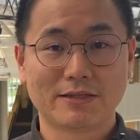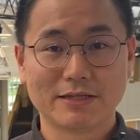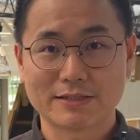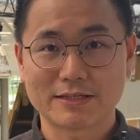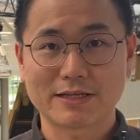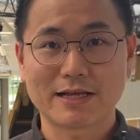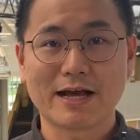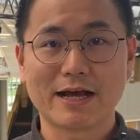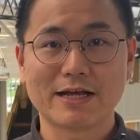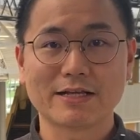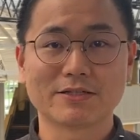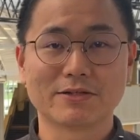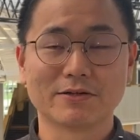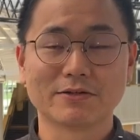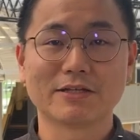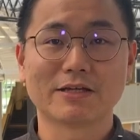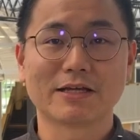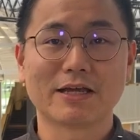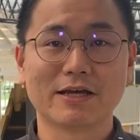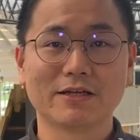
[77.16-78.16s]
discuss
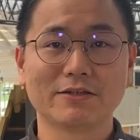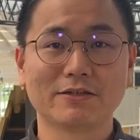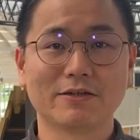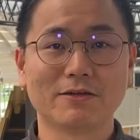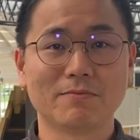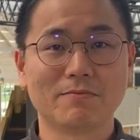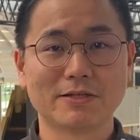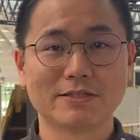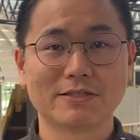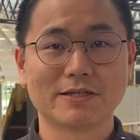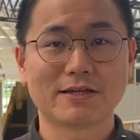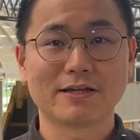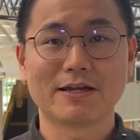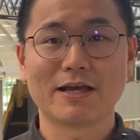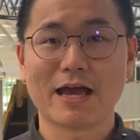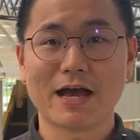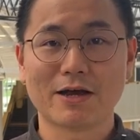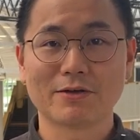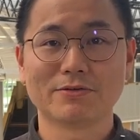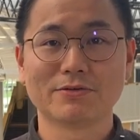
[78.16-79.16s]
altogether
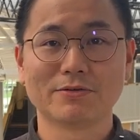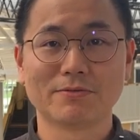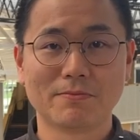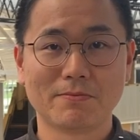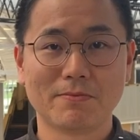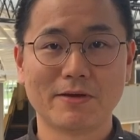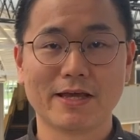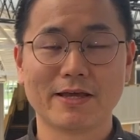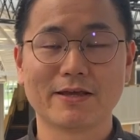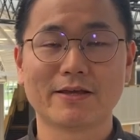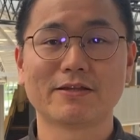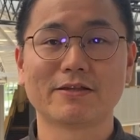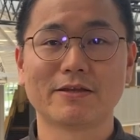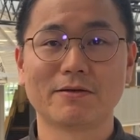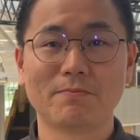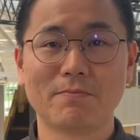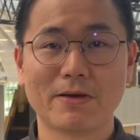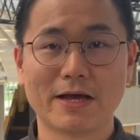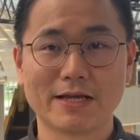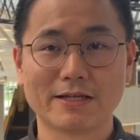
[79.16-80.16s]
basically how to make
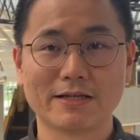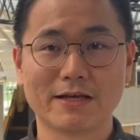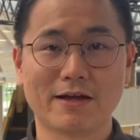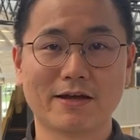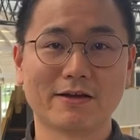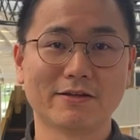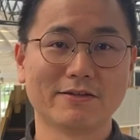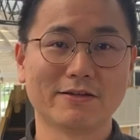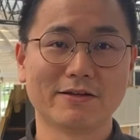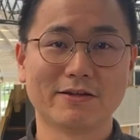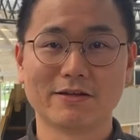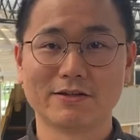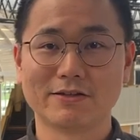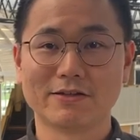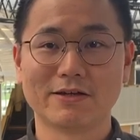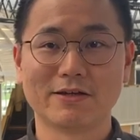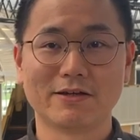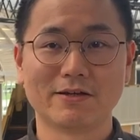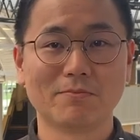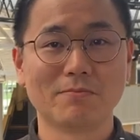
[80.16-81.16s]

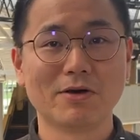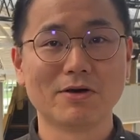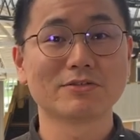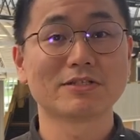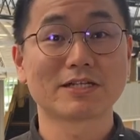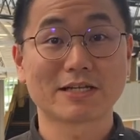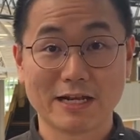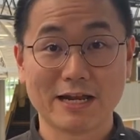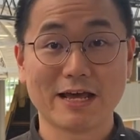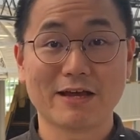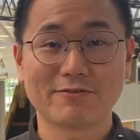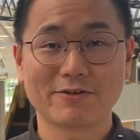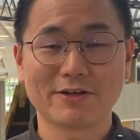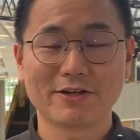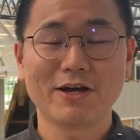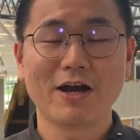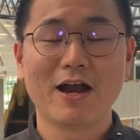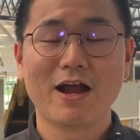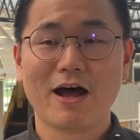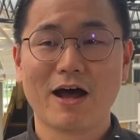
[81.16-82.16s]
the most
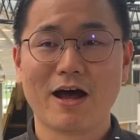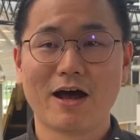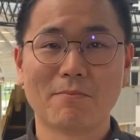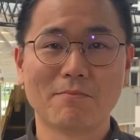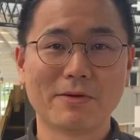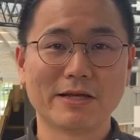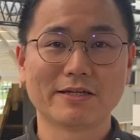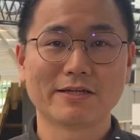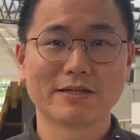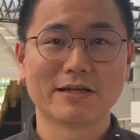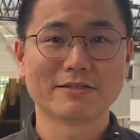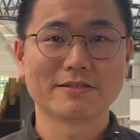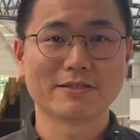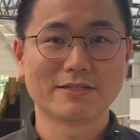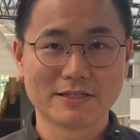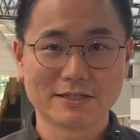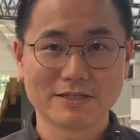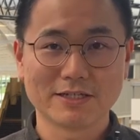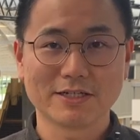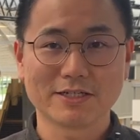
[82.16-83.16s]
clever maintenance
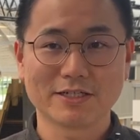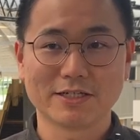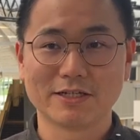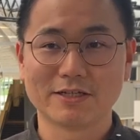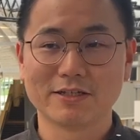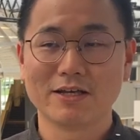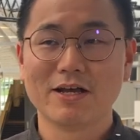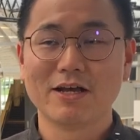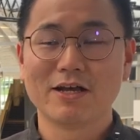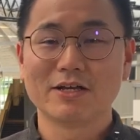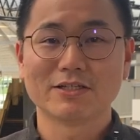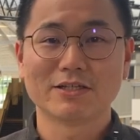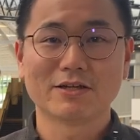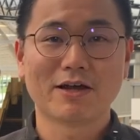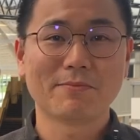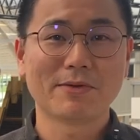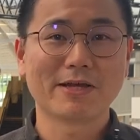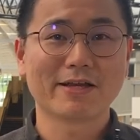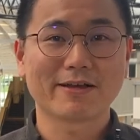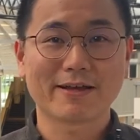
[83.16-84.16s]
decision. So
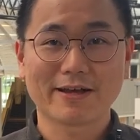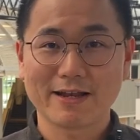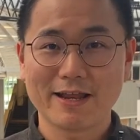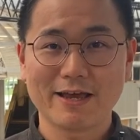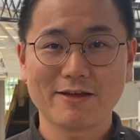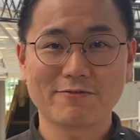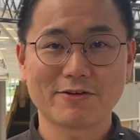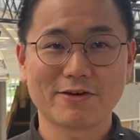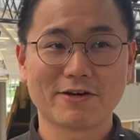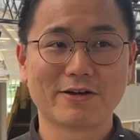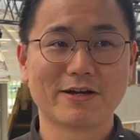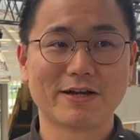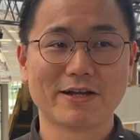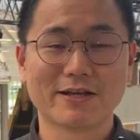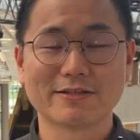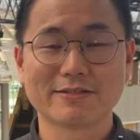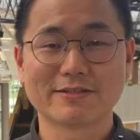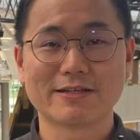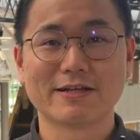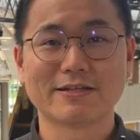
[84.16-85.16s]
I mean clever
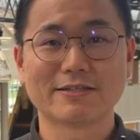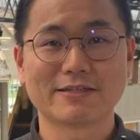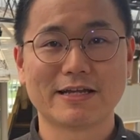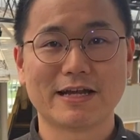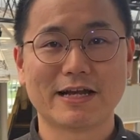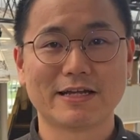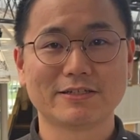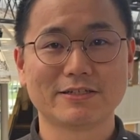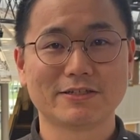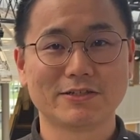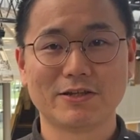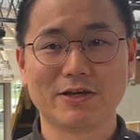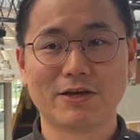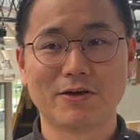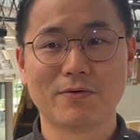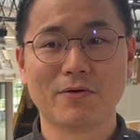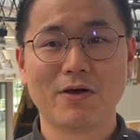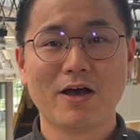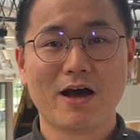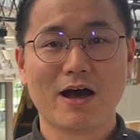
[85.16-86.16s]
in a sense that, you
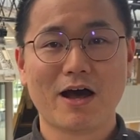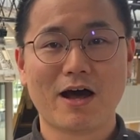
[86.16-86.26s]
know,